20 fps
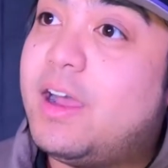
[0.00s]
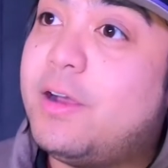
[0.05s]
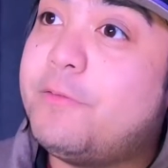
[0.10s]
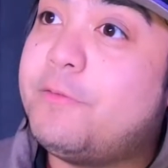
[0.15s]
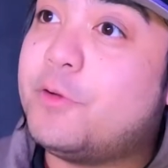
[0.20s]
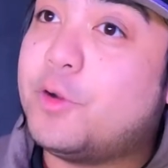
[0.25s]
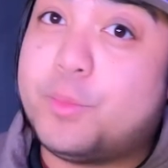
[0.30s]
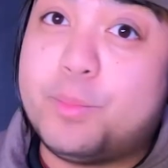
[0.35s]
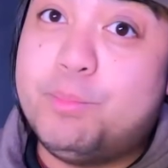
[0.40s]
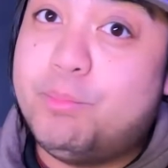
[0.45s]

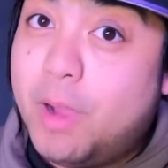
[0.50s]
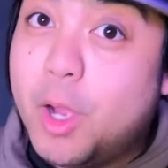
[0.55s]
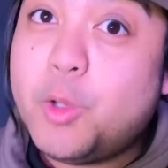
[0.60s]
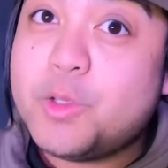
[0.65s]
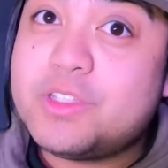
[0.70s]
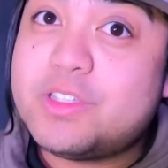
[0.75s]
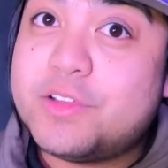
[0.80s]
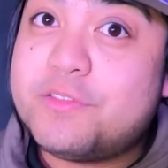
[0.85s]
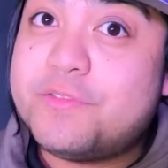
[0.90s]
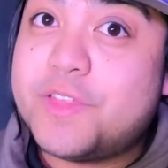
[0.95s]
for
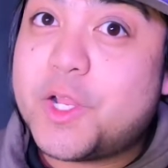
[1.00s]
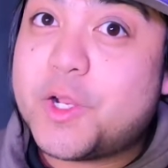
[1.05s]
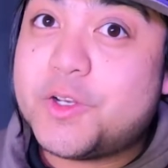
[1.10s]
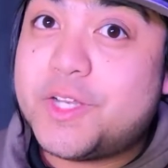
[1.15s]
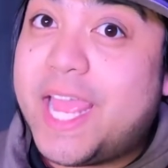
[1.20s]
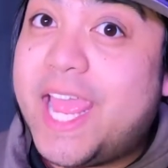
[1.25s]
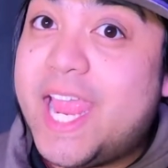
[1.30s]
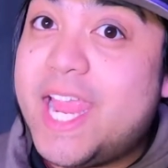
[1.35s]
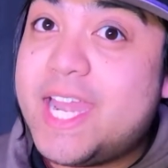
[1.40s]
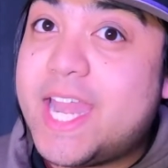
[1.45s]
most of their
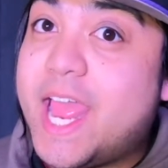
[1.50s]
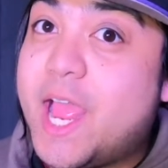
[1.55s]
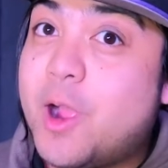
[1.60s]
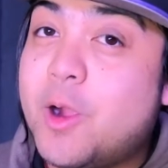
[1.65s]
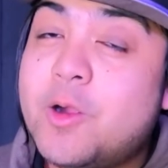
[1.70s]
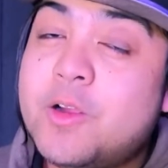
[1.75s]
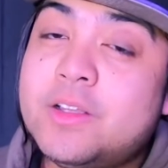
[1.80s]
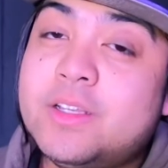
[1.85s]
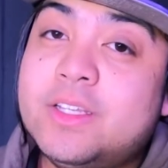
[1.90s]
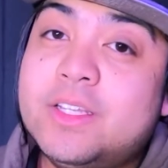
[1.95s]
day
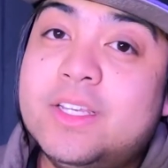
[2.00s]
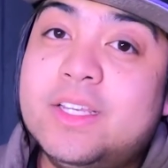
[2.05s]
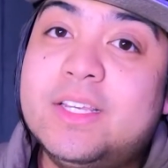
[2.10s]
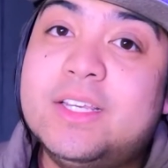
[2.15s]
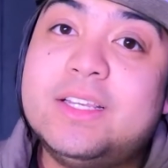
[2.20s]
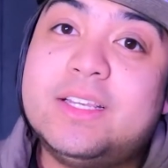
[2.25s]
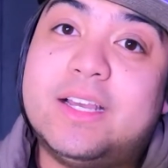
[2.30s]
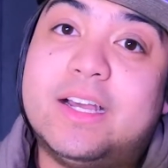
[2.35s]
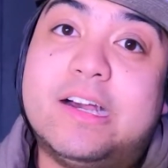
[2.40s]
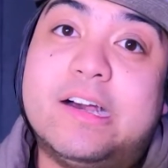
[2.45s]
now,
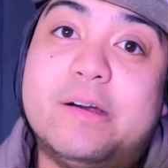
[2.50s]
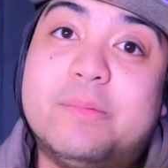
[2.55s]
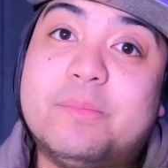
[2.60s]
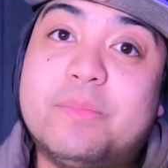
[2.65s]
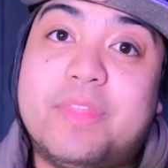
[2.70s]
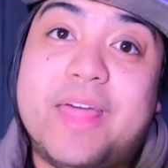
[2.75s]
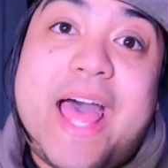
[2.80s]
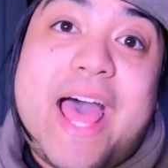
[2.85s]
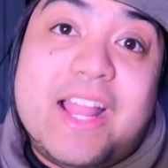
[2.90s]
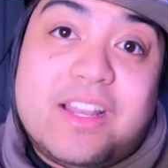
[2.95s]

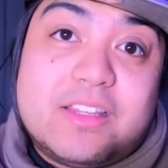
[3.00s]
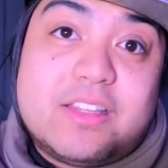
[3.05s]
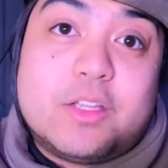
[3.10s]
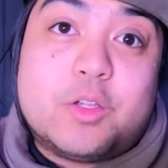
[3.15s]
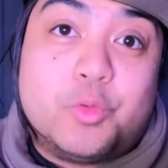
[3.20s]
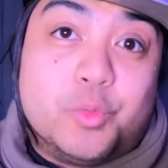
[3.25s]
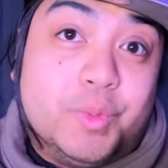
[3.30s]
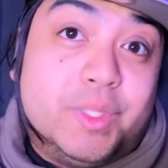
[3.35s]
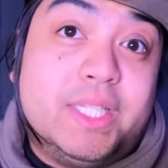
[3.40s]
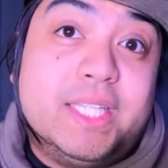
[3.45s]
that
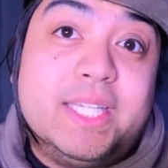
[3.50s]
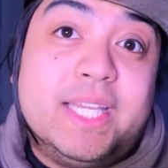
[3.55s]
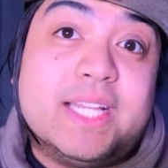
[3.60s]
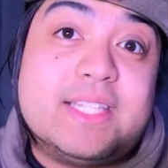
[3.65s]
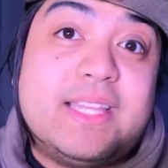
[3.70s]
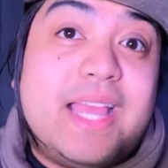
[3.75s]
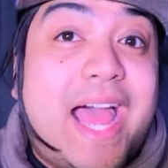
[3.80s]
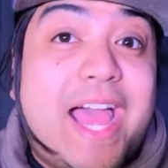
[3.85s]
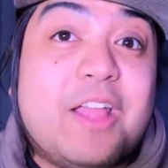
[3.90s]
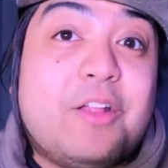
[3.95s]
really
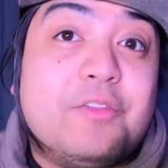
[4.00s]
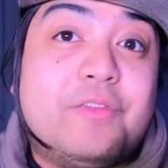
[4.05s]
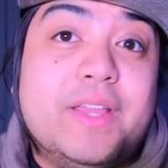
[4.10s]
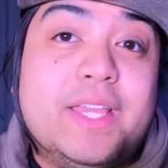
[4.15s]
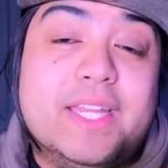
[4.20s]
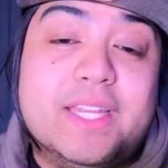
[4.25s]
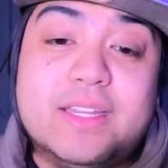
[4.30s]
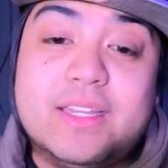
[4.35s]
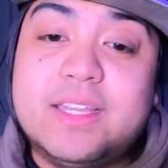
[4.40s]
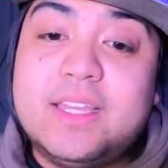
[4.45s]
gets
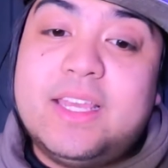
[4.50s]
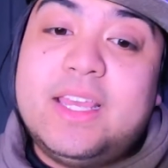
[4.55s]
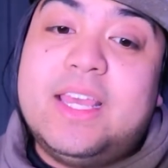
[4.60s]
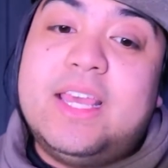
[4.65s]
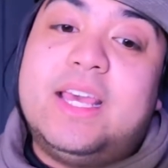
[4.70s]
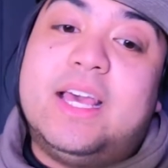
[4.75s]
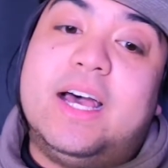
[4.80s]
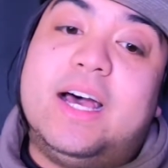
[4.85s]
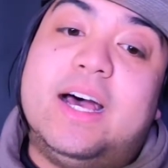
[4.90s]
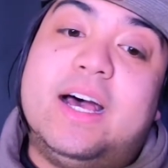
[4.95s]
aggravated.
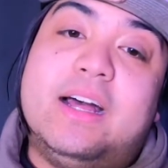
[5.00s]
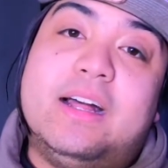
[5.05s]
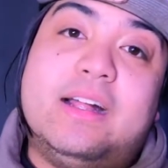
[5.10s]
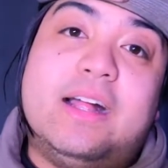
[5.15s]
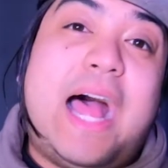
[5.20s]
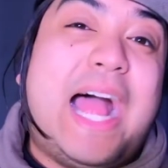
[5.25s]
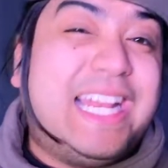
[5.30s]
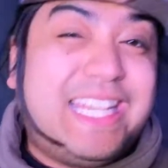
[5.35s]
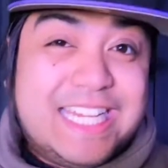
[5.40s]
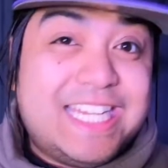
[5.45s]

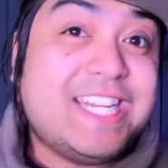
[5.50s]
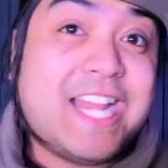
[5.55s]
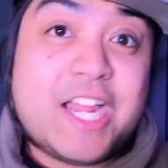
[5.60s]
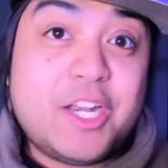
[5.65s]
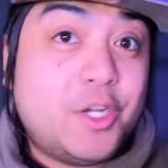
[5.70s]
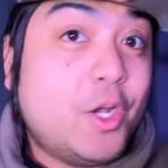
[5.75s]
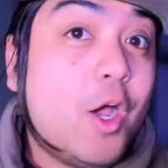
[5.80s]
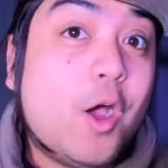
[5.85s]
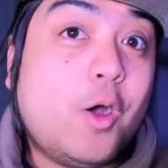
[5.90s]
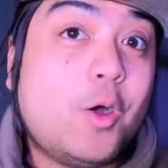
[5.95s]
I did
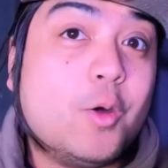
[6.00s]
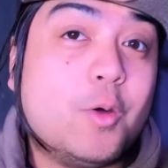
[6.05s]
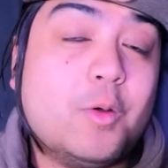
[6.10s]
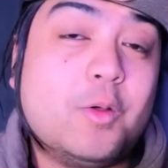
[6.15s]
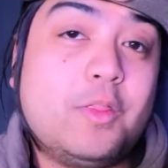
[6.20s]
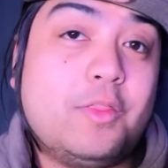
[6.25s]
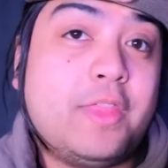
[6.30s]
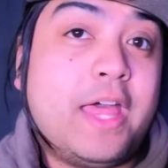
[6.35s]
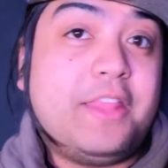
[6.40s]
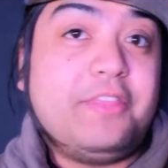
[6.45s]
not
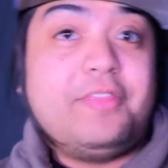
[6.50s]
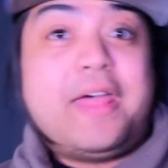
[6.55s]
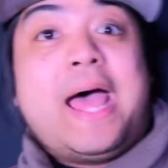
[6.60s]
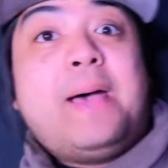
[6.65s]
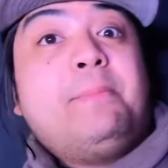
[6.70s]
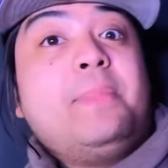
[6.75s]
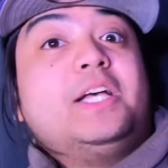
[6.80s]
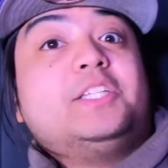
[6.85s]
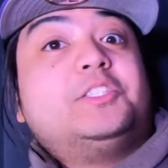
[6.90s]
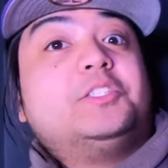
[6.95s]
know
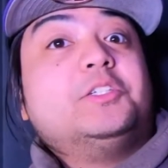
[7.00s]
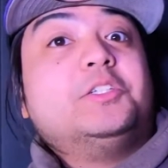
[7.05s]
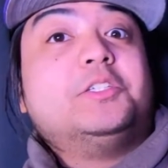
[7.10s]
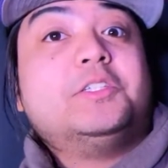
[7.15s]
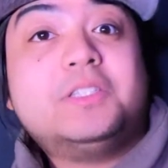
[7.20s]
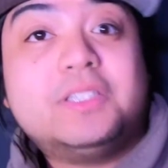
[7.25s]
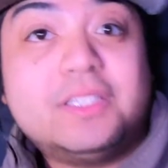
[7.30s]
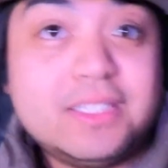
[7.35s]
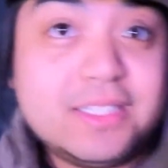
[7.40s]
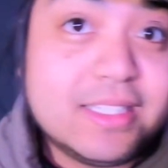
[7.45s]
that
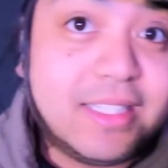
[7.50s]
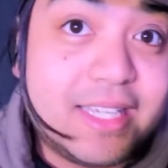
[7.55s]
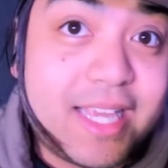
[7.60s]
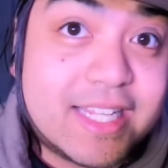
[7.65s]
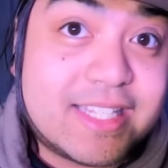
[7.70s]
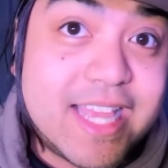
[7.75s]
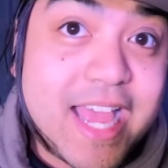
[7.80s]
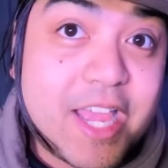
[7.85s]
muscle gets